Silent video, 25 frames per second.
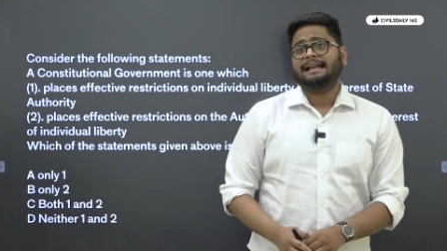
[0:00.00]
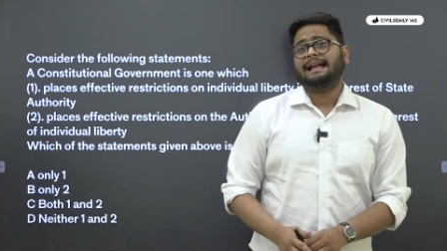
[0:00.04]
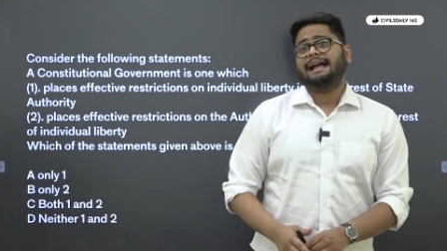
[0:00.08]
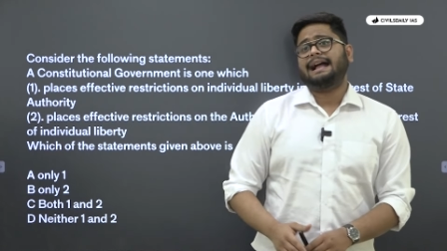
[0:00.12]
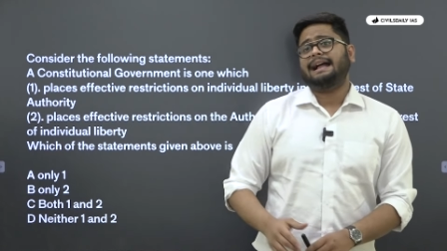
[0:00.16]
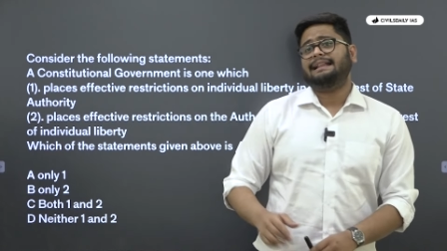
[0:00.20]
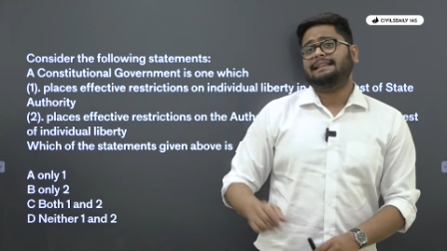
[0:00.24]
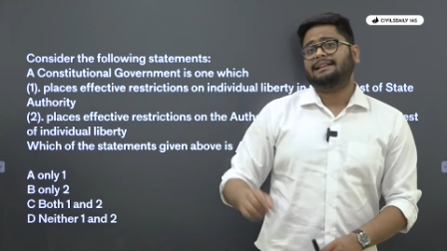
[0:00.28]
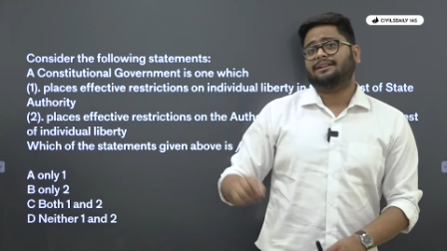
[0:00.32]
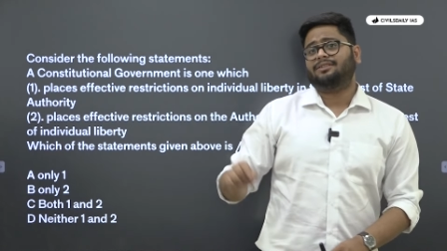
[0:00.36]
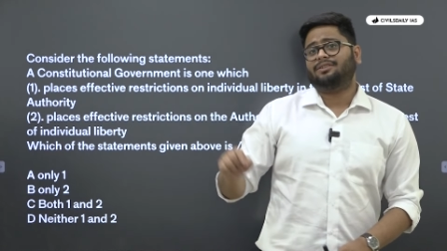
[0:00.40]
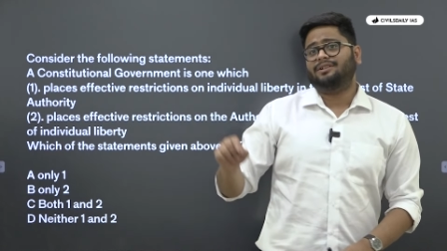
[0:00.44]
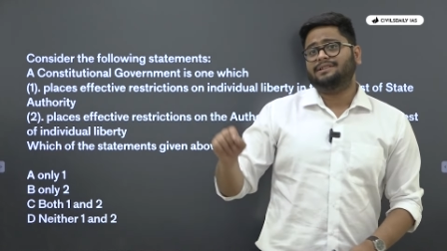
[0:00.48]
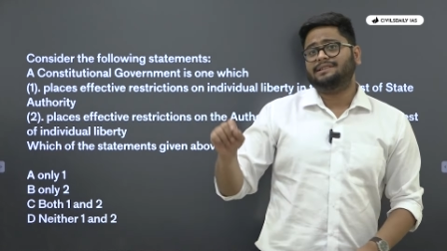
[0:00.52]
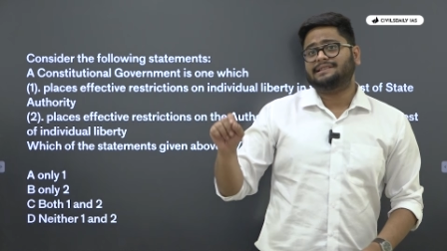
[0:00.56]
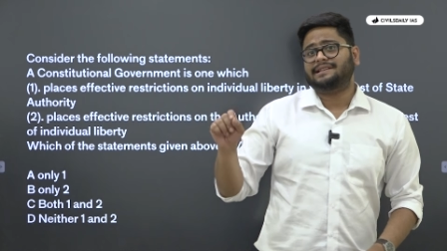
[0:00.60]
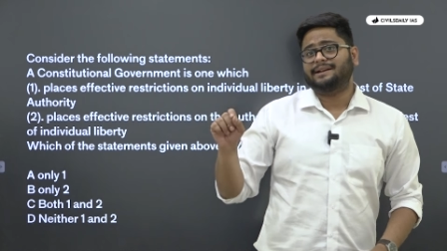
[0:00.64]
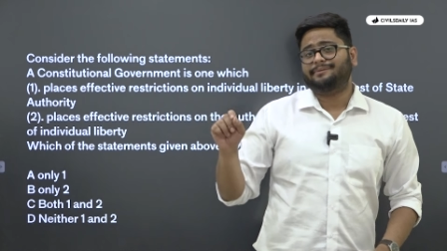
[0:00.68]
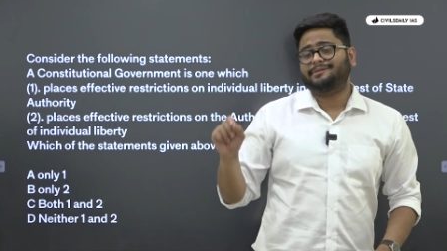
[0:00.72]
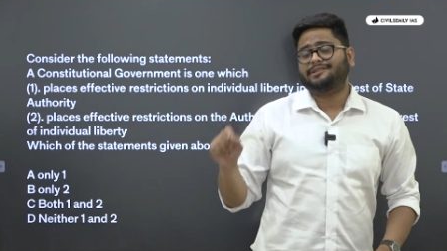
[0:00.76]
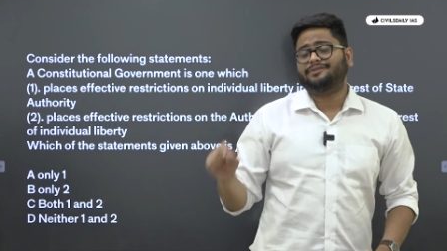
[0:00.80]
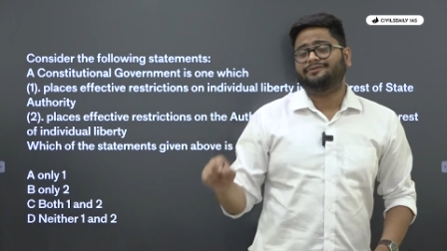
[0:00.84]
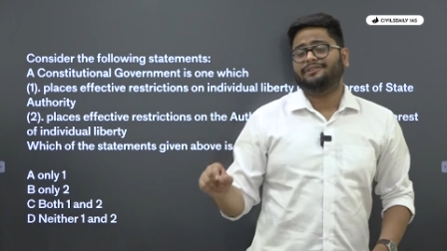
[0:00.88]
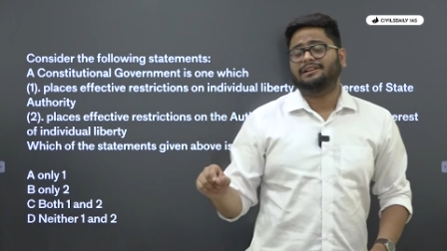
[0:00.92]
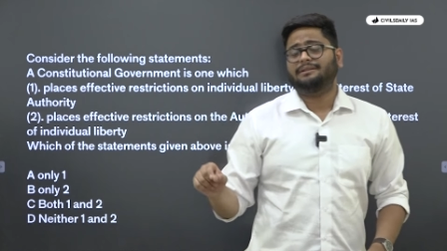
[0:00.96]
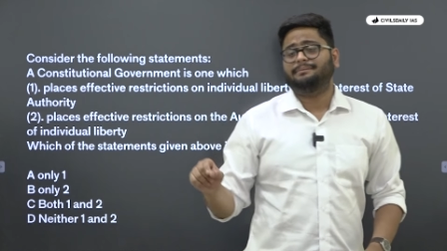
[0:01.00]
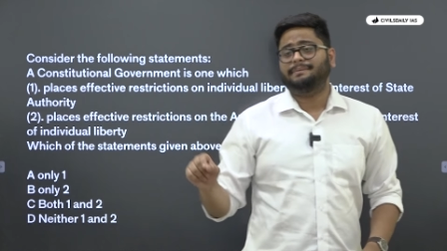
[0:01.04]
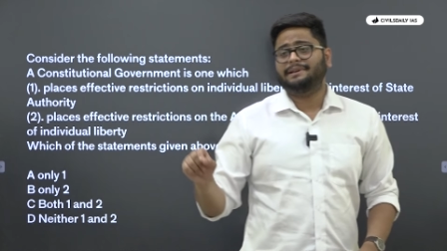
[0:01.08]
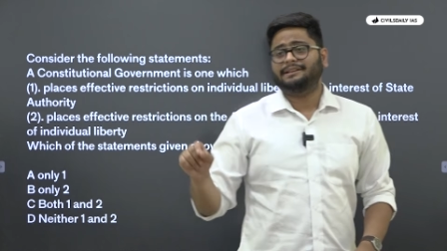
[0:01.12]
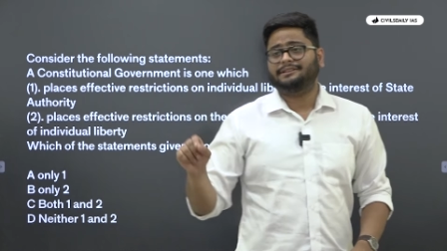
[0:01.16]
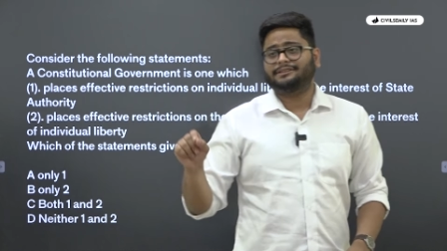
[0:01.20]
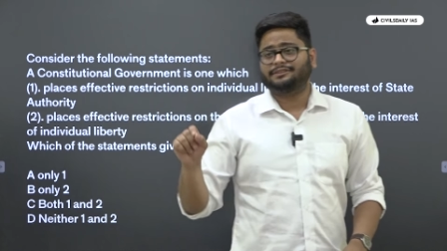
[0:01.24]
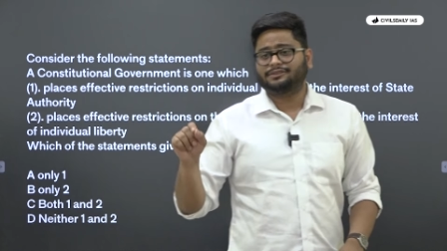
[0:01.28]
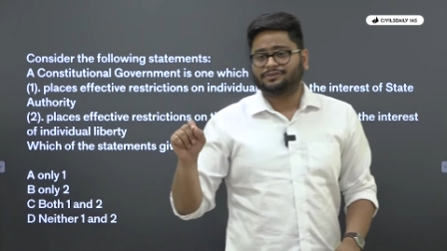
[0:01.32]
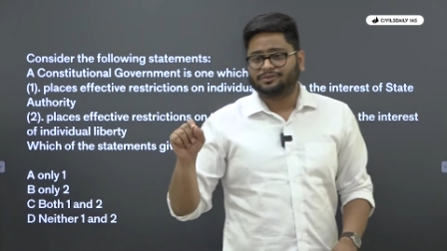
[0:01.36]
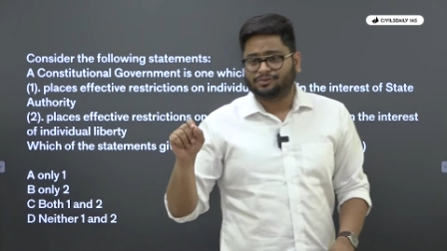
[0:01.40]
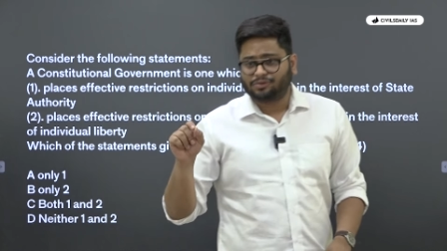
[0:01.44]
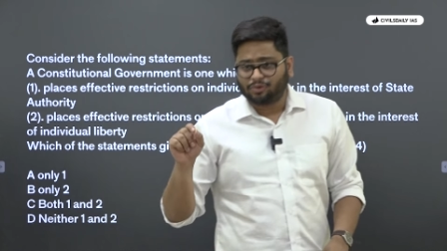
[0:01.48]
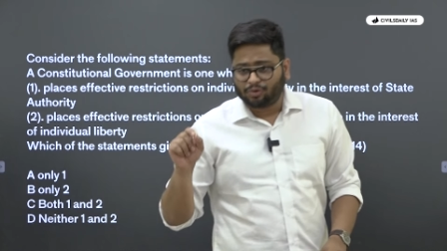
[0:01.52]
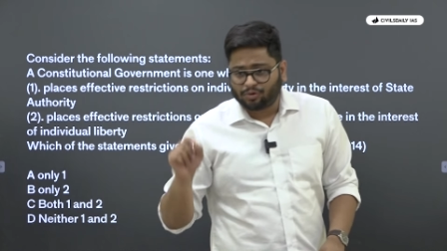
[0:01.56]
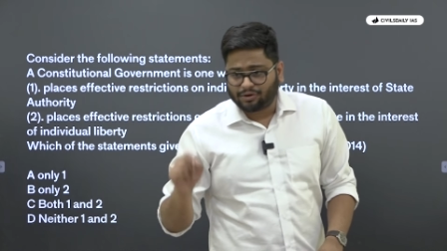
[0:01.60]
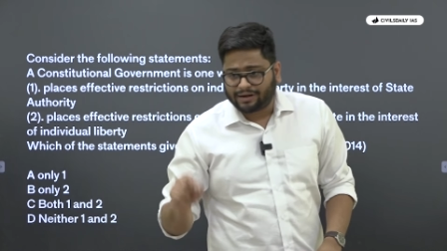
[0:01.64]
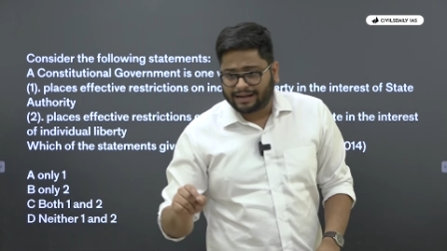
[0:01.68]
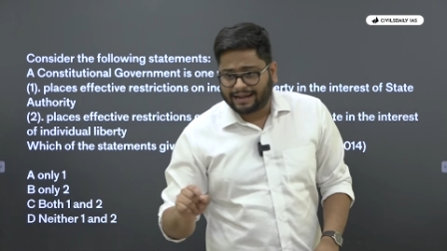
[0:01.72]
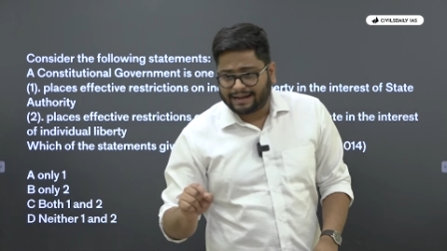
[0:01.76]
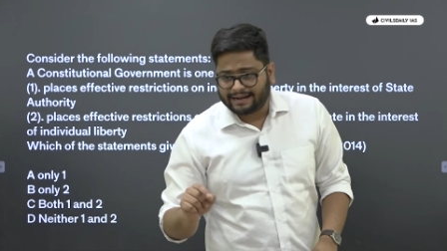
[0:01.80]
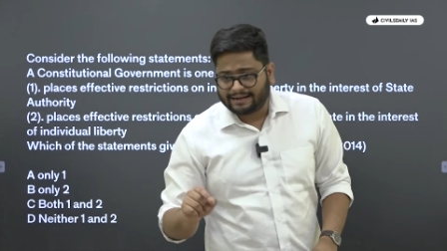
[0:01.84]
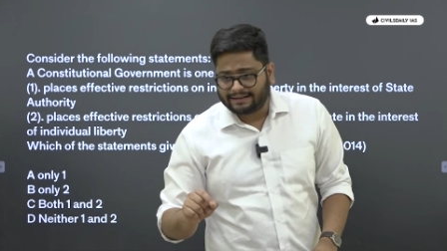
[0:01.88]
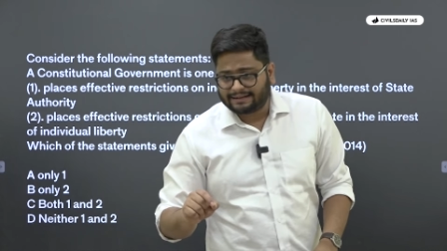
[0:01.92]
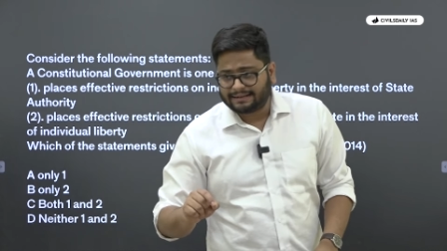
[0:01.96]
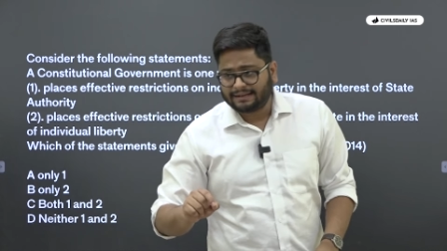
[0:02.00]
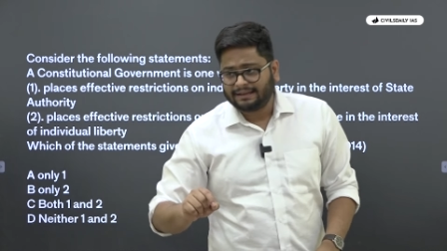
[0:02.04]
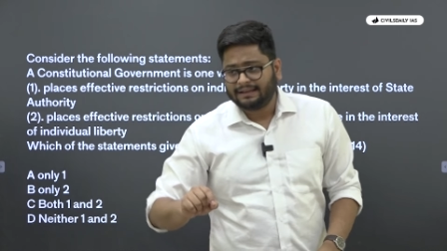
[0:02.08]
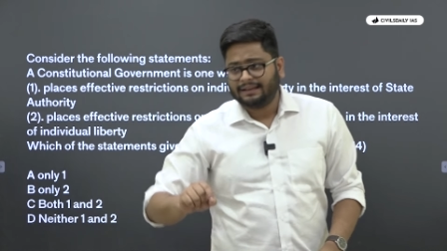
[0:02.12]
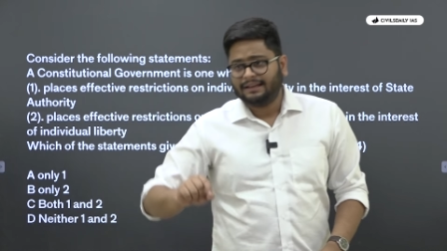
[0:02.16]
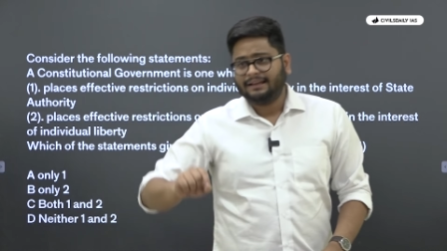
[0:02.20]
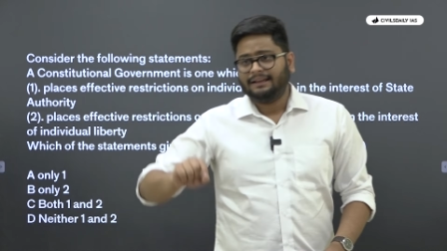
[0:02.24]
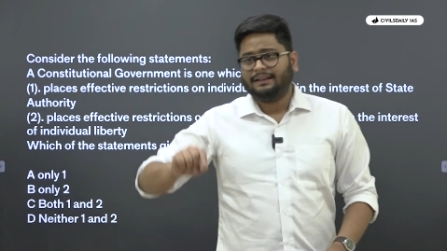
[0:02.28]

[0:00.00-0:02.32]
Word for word: And the concepts will be so right,